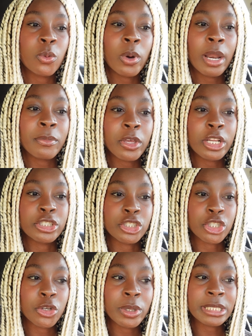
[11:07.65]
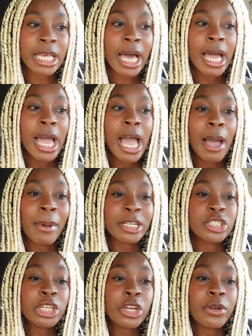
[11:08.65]
So what I'm gonna do is that I'm
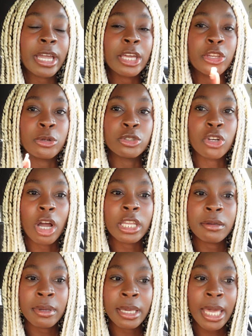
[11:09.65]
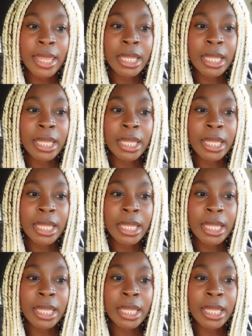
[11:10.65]
actually gonna create a new document